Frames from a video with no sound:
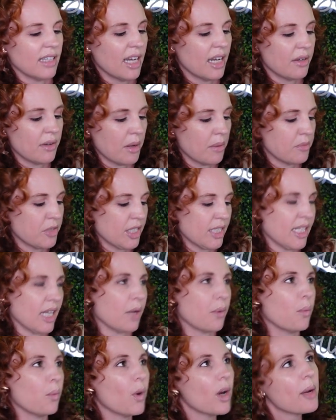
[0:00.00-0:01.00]
I, I'm just
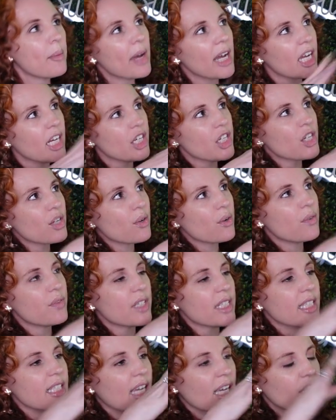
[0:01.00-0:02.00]
like, what am I going to do on
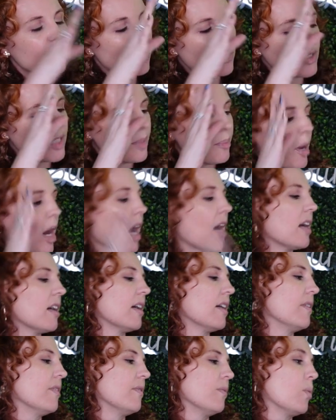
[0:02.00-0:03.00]
this like little spot
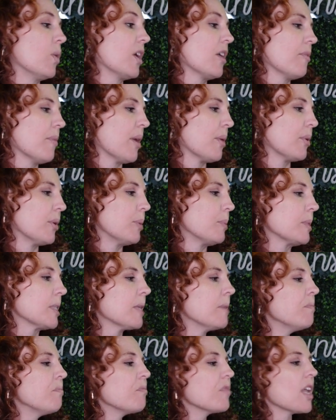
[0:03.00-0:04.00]
of one of my
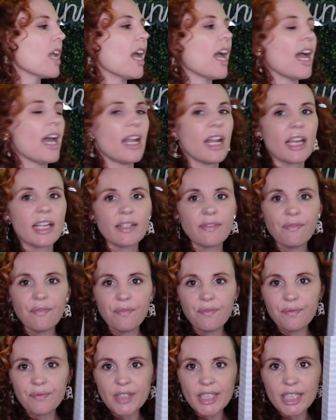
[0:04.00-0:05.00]
rooms? And I
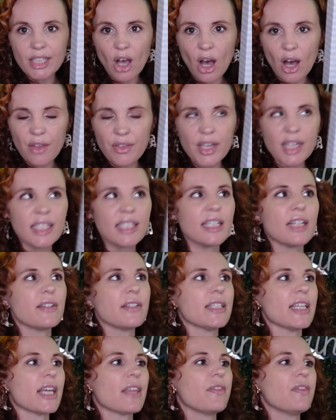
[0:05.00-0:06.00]
saw this and I
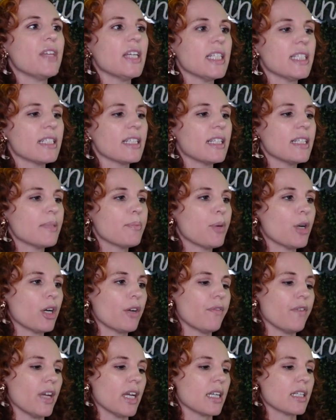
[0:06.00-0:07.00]
was like, this is
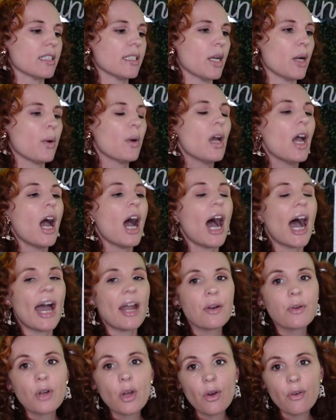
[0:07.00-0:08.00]
perfect. So
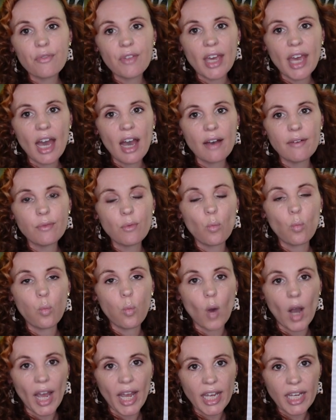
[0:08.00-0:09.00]
I don't know if they have
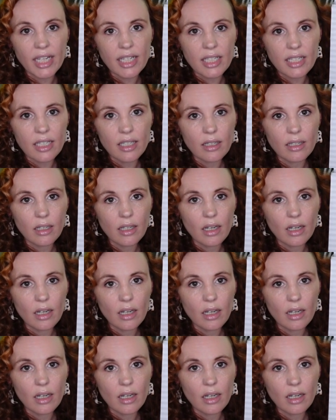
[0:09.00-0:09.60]
white,